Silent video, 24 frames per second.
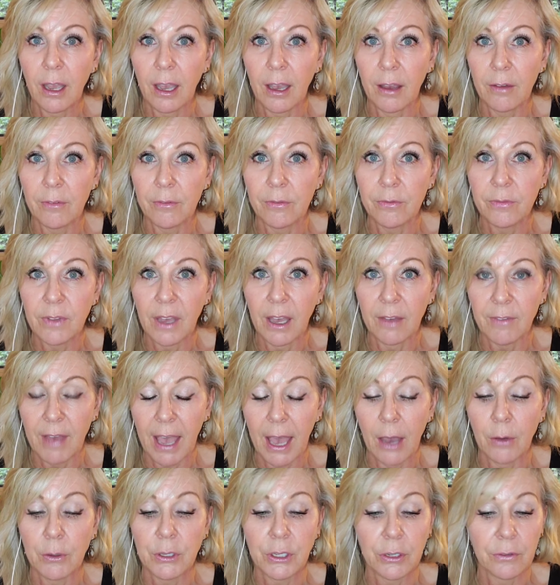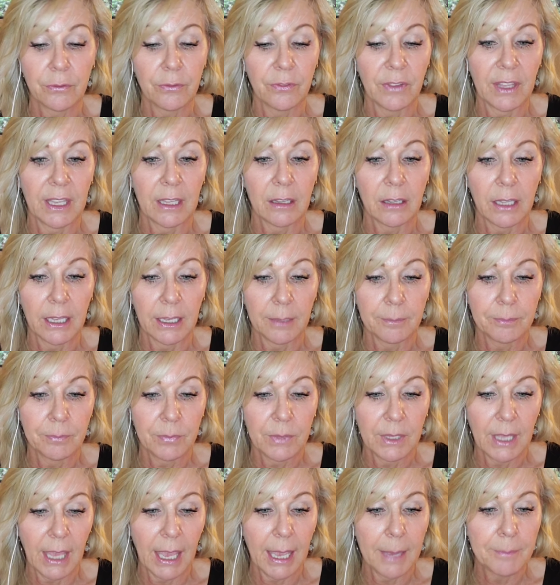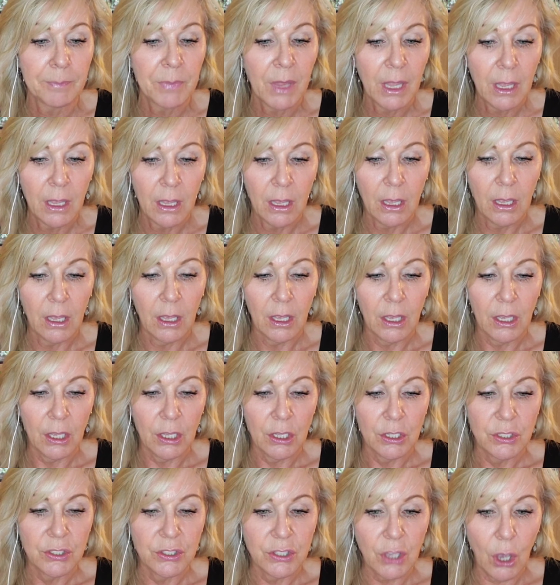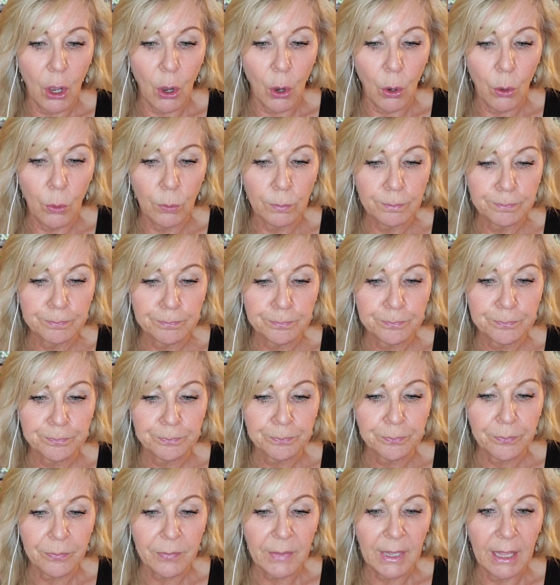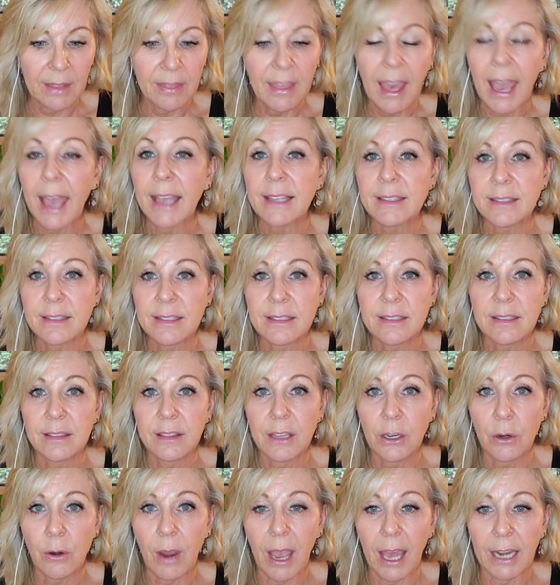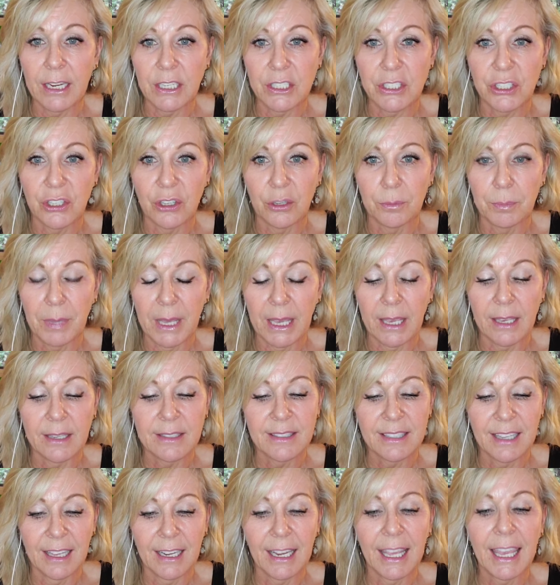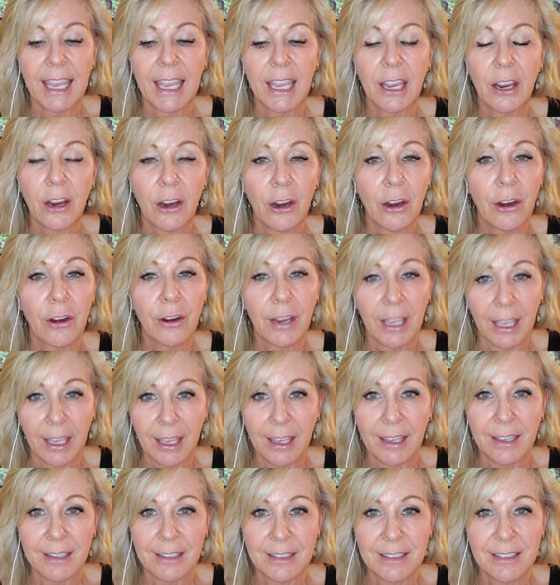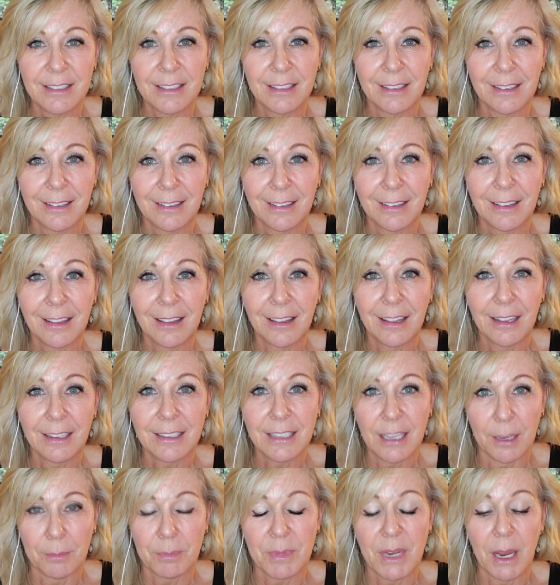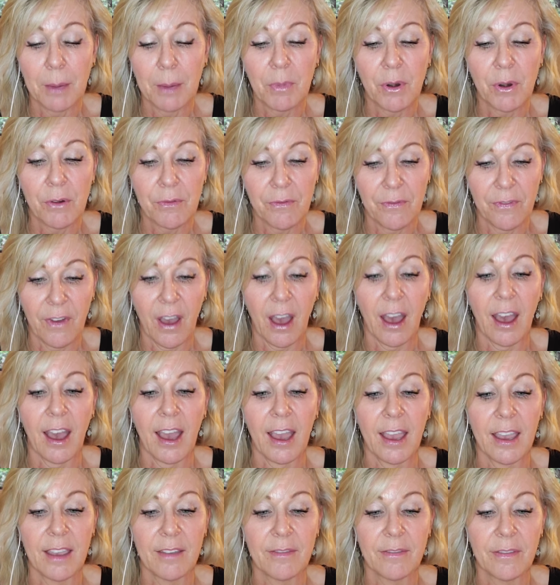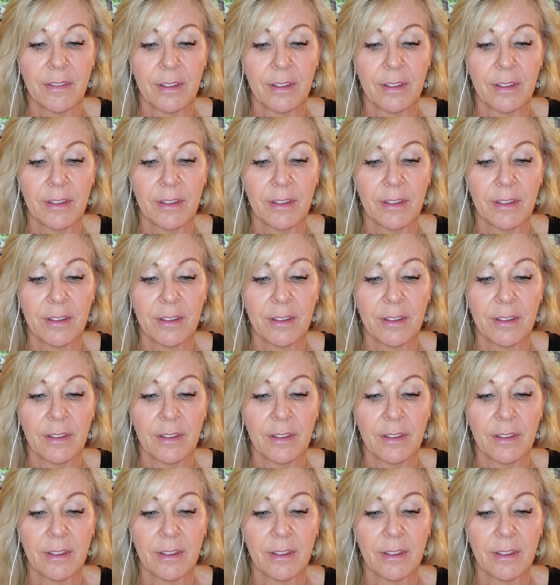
of of how you're feeling, okay? So that's the gratitude piece. And here is tip number 5.